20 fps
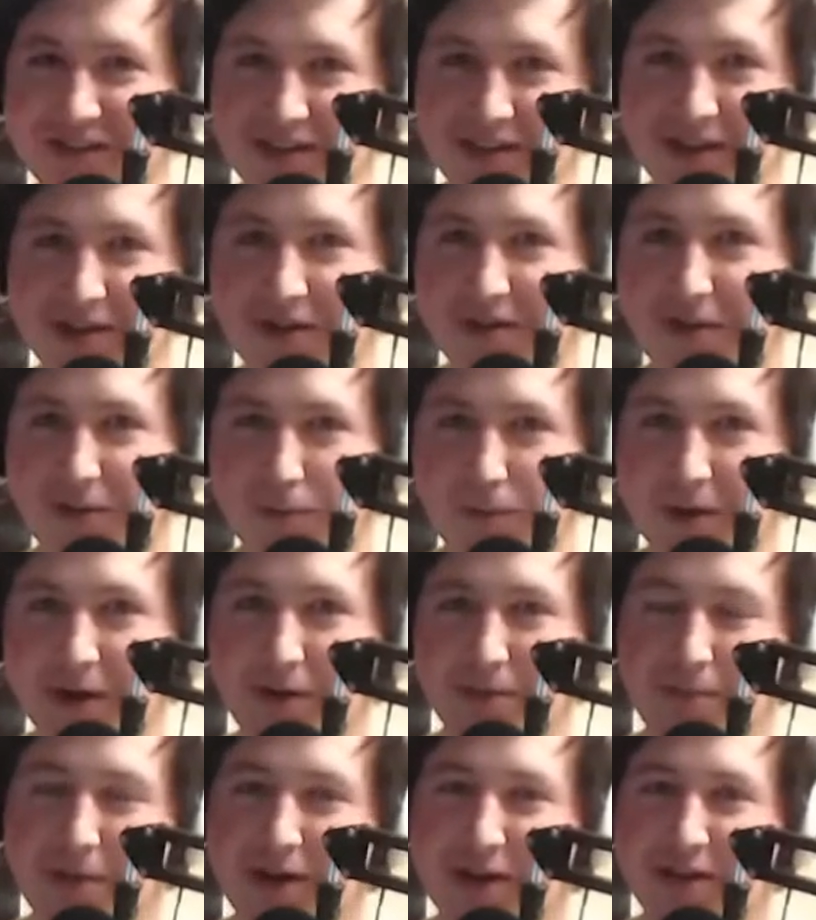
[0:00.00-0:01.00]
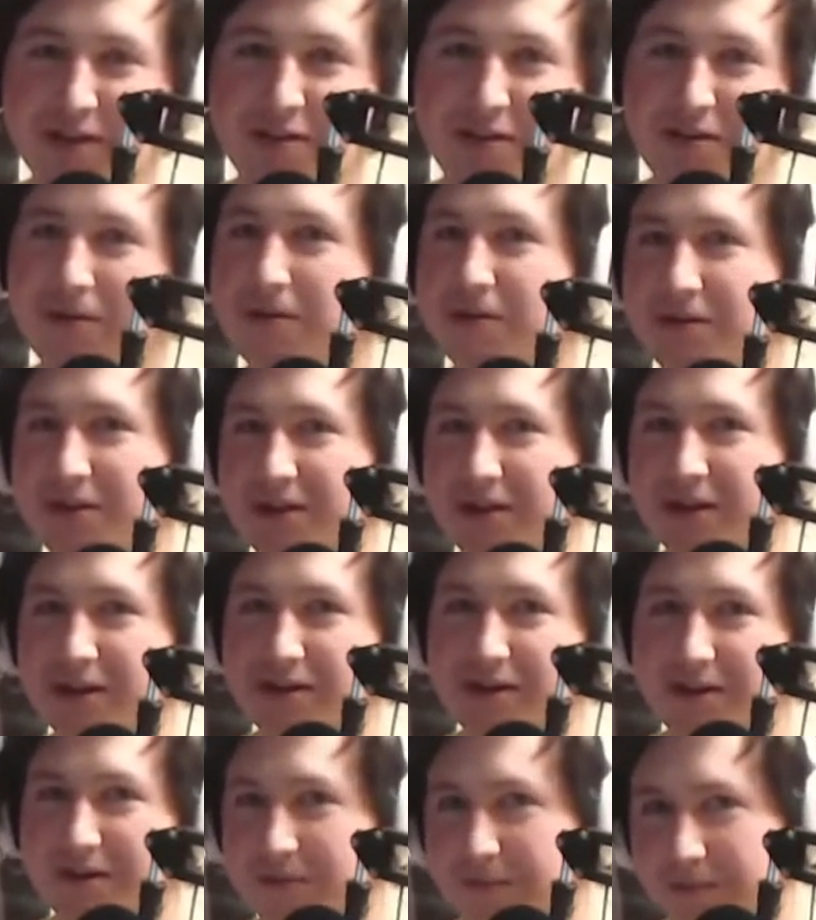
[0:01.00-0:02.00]
there are weird men in suits that
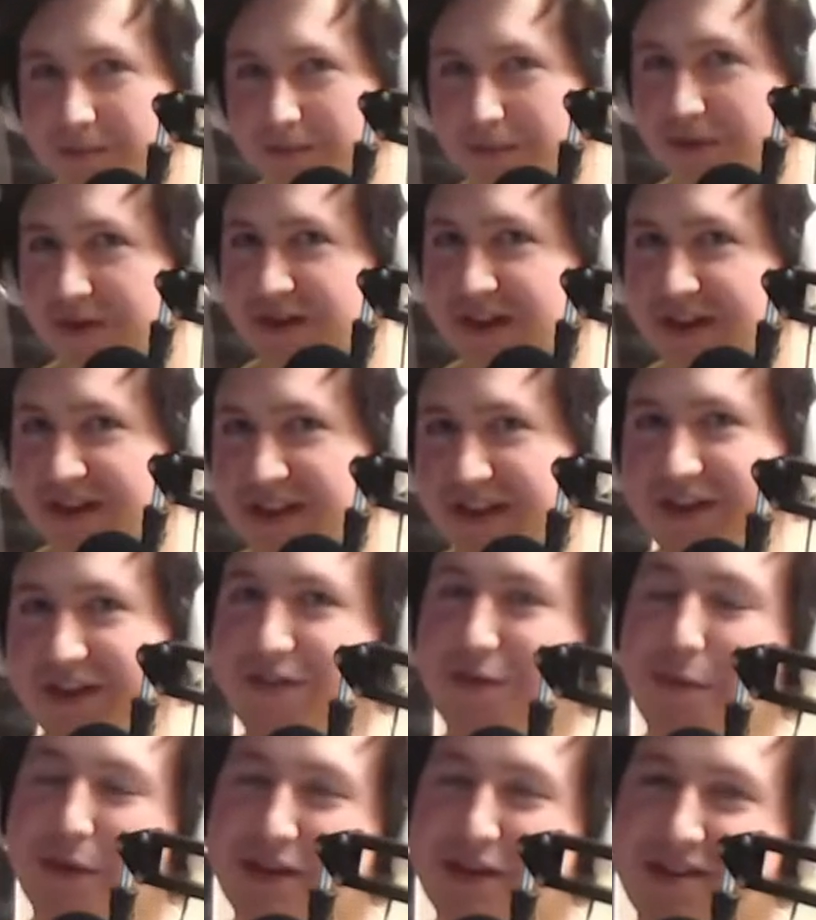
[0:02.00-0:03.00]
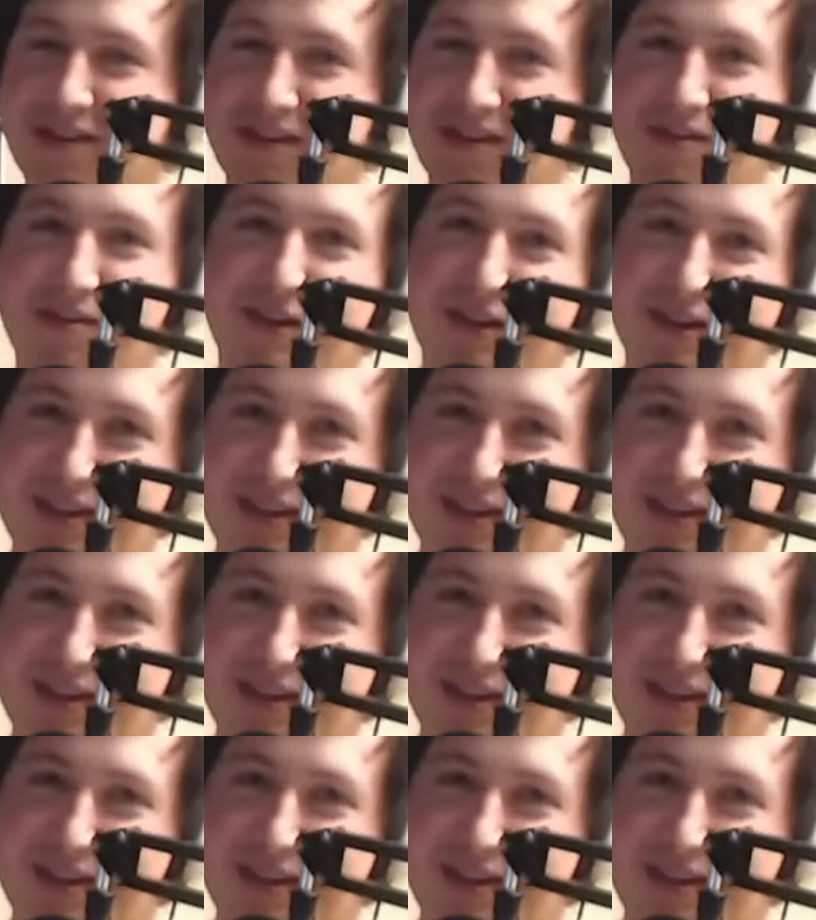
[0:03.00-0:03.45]
protect the government's secrets.